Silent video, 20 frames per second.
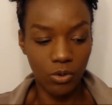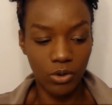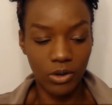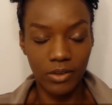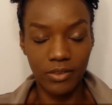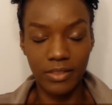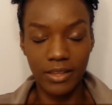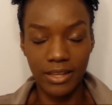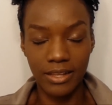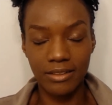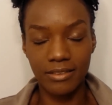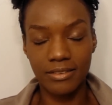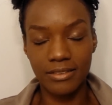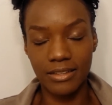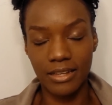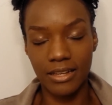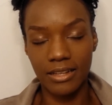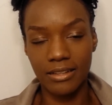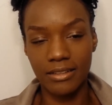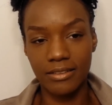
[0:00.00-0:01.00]
or the
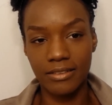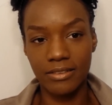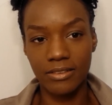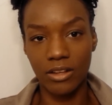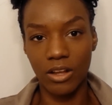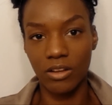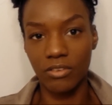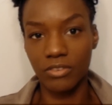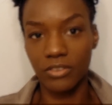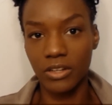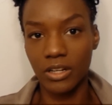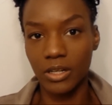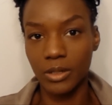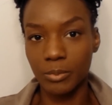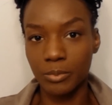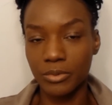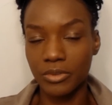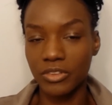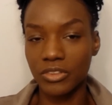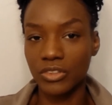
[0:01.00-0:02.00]
Instead soft
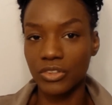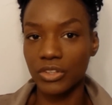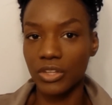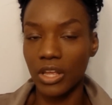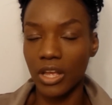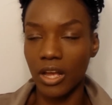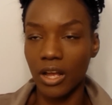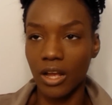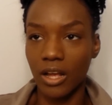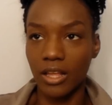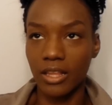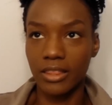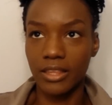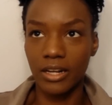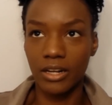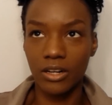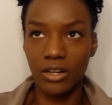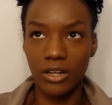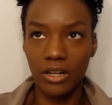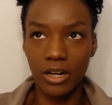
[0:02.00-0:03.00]
cups,
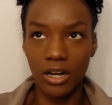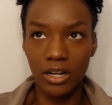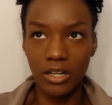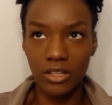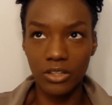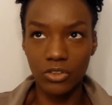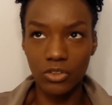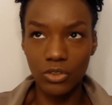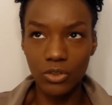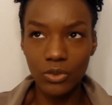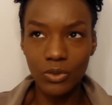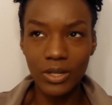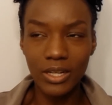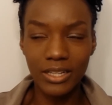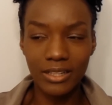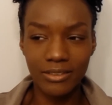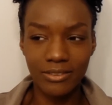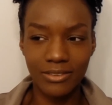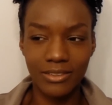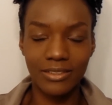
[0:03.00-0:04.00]
there do
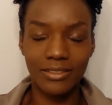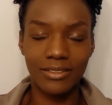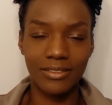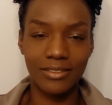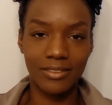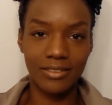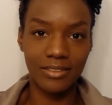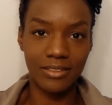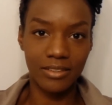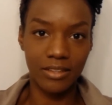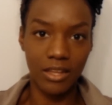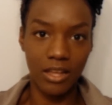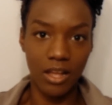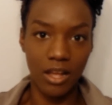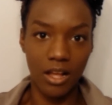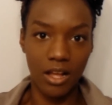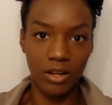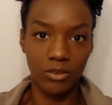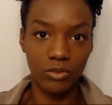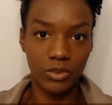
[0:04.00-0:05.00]
exist
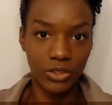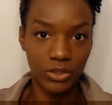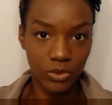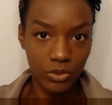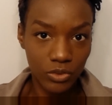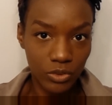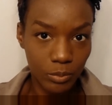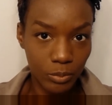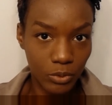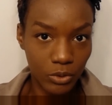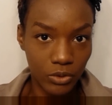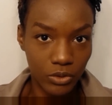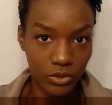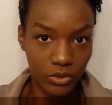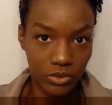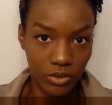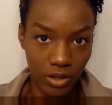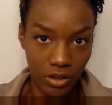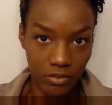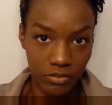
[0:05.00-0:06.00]
reusable
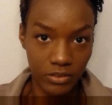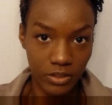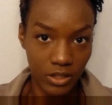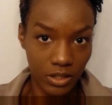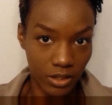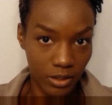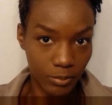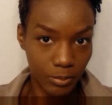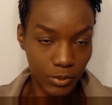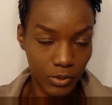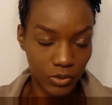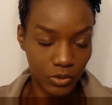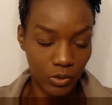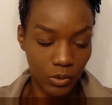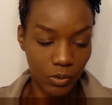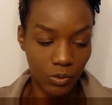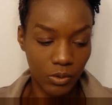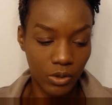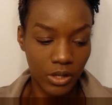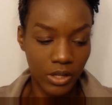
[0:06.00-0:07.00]
soft cups.
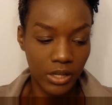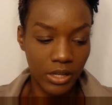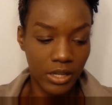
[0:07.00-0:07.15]
So,